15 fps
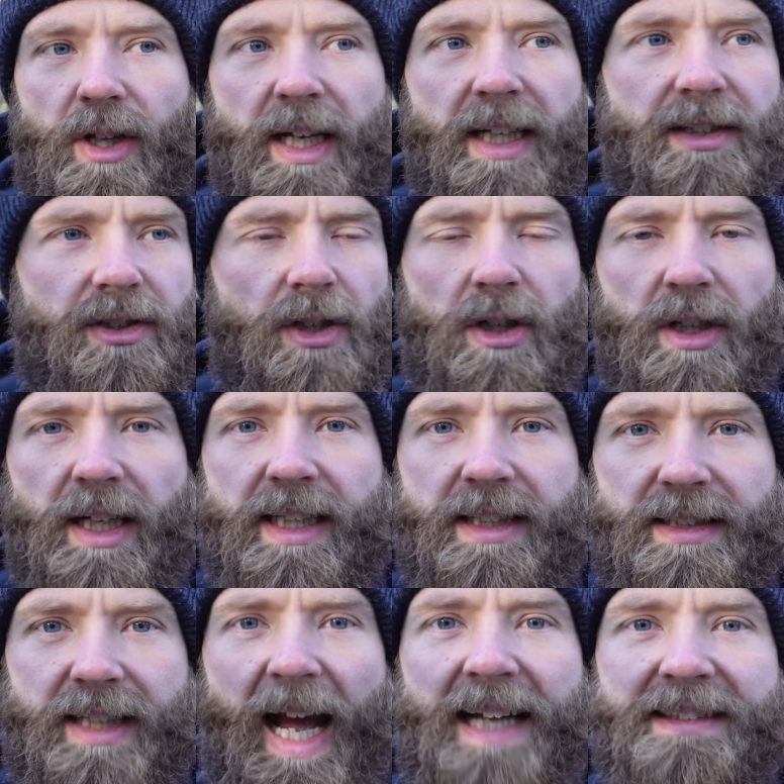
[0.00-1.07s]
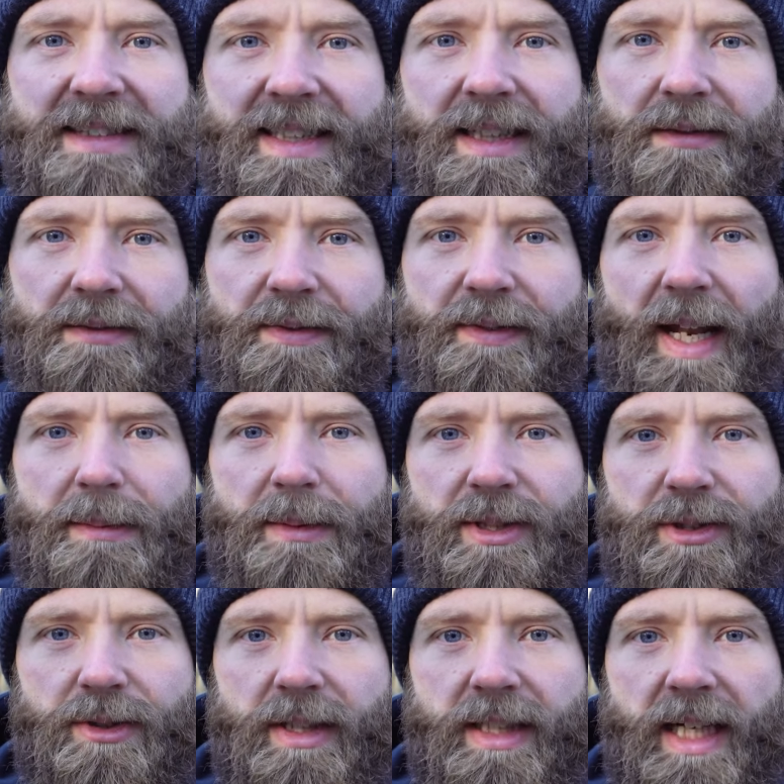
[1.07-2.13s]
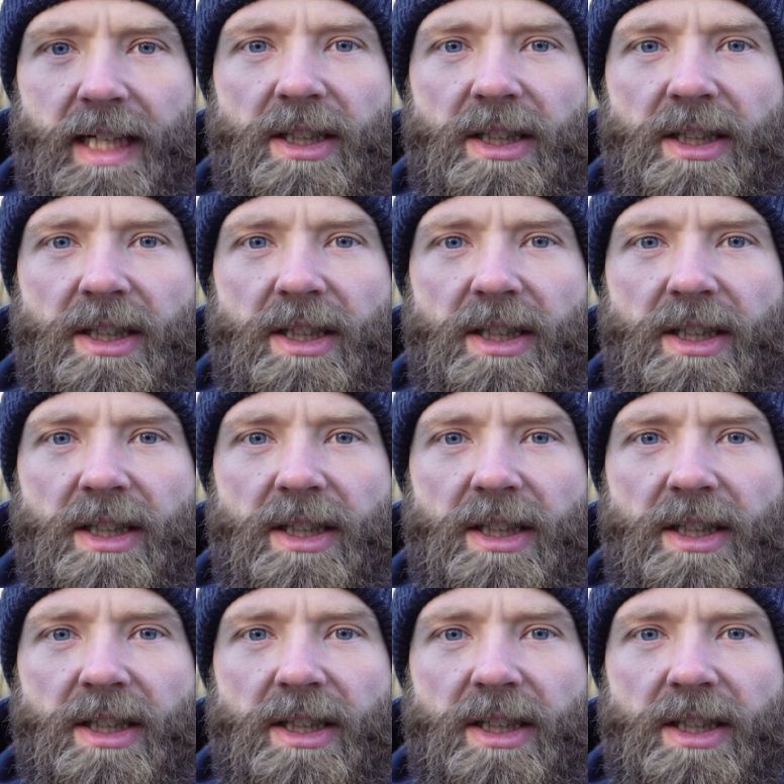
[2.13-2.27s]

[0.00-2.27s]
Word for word: It's it's anti-inflammatory,